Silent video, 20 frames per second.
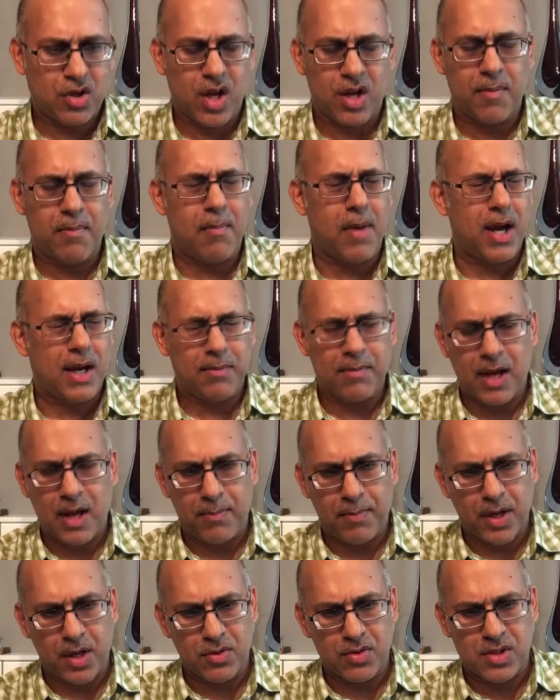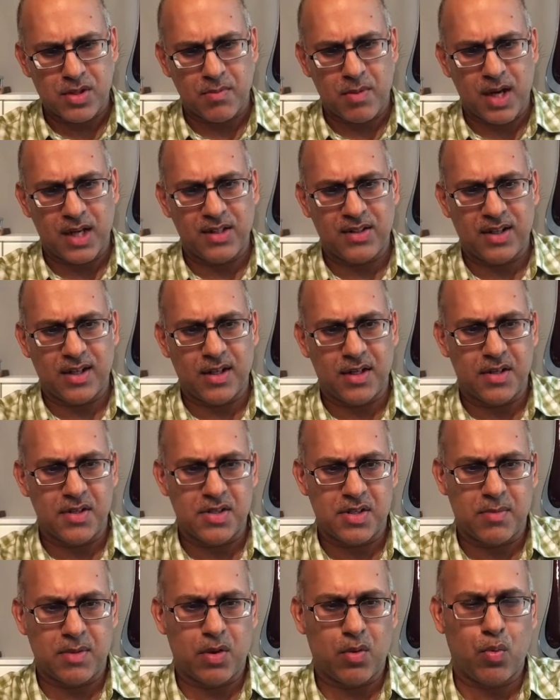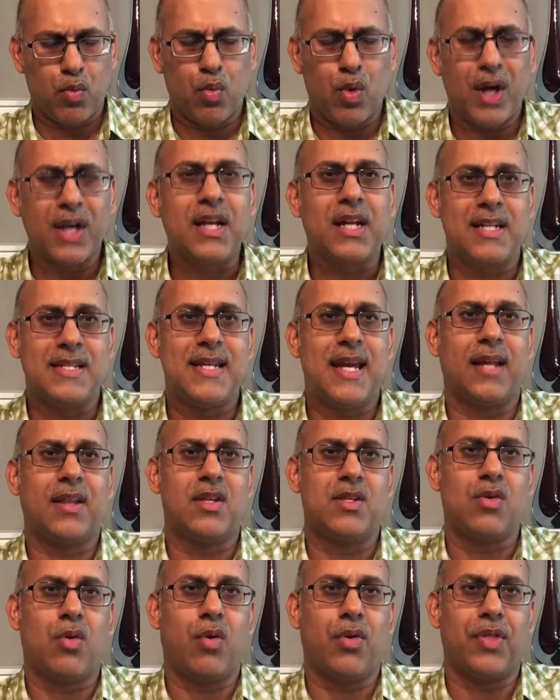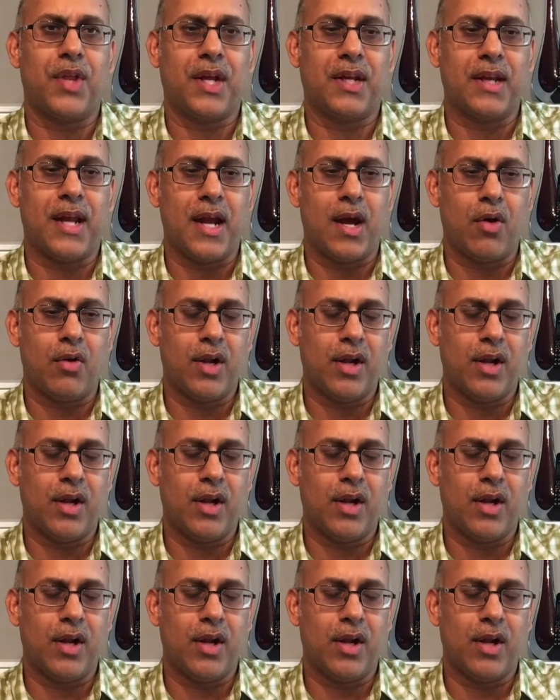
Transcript: kind of mind map out some ideas about what could take this whole thing down.